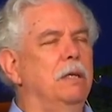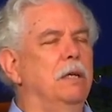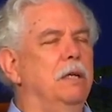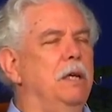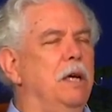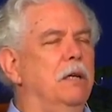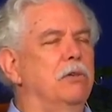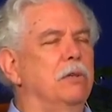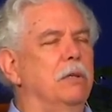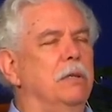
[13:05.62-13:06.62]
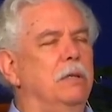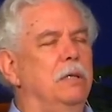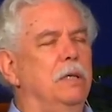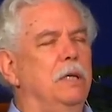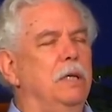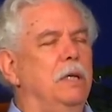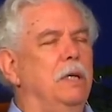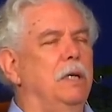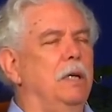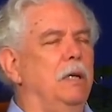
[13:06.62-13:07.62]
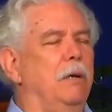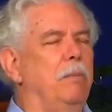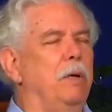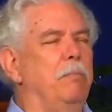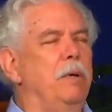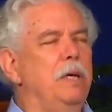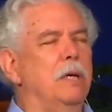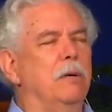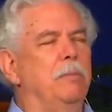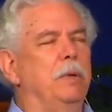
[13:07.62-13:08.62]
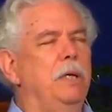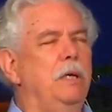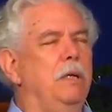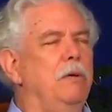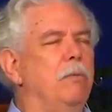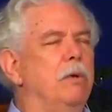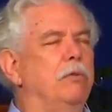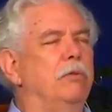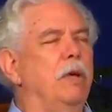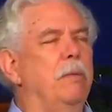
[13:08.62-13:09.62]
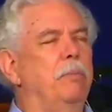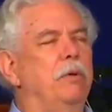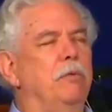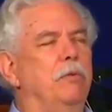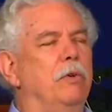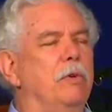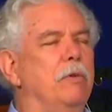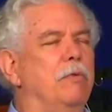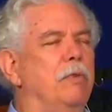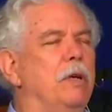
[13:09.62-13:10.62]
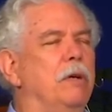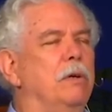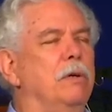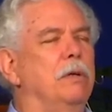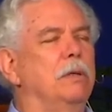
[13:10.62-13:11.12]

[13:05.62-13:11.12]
the connection, but be completely receptive to the flow.